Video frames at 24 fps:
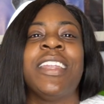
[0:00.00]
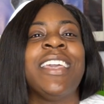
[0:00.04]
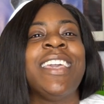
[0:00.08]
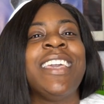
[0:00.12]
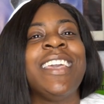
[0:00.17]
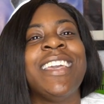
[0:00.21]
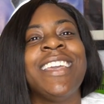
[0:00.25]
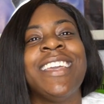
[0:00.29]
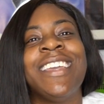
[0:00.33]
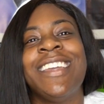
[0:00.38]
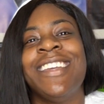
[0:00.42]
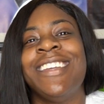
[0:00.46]

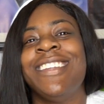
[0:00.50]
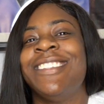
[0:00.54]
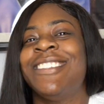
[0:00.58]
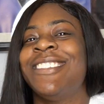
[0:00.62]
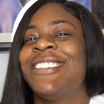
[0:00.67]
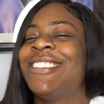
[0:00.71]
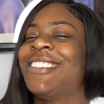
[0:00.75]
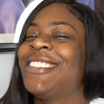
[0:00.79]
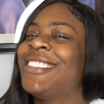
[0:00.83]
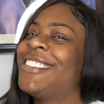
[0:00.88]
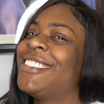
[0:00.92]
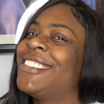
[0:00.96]

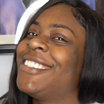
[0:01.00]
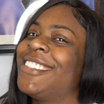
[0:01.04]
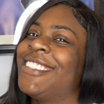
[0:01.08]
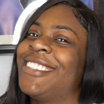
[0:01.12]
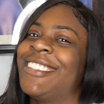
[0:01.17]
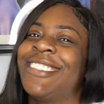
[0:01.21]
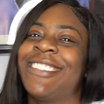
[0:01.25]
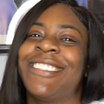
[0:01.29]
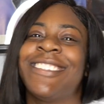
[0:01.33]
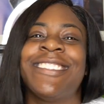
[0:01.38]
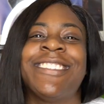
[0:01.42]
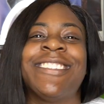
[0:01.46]

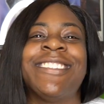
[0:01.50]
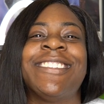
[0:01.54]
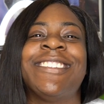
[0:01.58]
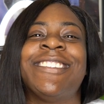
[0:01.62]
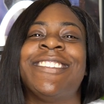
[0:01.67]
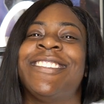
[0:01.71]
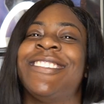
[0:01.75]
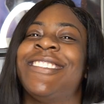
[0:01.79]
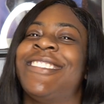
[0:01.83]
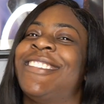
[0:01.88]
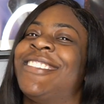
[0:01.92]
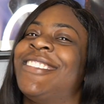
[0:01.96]

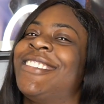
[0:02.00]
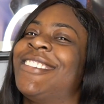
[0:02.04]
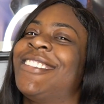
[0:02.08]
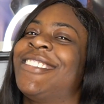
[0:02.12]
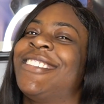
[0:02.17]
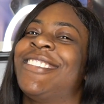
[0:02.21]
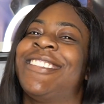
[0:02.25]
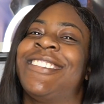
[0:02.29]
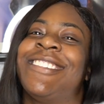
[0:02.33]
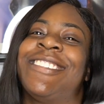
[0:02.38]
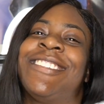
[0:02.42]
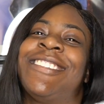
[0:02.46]

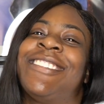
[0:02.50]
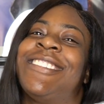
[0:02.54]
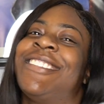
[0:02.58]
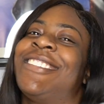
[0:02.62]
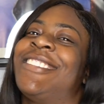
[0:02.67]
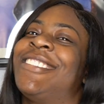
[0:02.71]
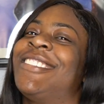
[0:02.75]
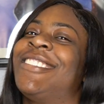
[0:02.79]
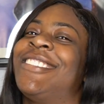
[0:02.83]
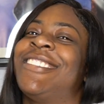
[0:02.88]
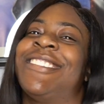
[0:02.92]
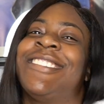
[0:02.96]

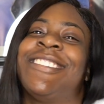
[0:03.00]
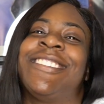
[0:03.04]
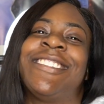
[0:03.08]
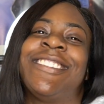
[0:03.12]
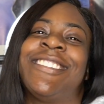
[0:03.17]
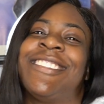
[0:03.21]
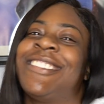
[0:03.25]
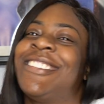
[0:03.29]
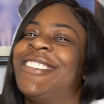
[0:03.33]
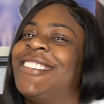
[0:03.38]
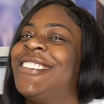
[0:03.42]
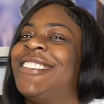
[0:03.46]

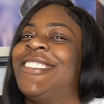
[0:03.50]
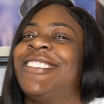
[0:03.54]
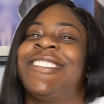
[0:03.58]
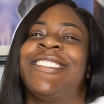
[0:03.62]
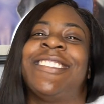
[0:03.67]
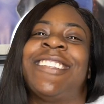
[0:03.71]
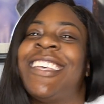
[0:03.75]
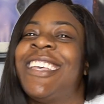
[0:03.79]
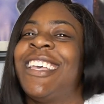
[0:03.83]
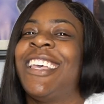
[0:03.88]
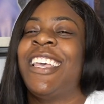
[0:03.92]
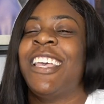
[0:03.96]
is.
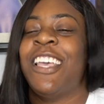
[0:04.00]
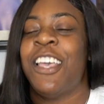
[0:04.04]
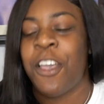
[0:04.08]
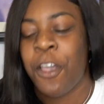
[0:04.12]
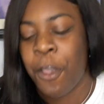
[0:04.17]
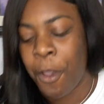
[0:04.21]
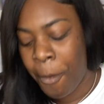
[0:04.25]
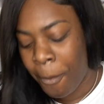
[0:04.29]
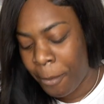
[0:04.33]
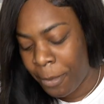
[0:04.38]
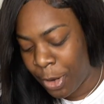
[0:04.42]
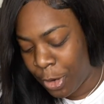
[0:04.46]

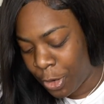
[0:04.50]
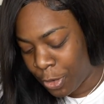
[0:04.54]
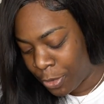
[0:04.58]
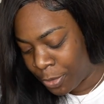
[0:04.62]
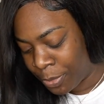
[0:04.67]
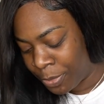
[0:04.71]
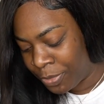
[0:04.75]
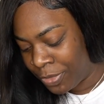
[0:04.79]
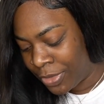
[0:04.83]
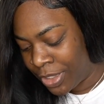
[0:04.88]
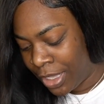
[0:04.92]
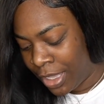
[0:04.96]

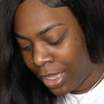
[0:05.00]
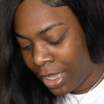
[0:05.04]
Boom.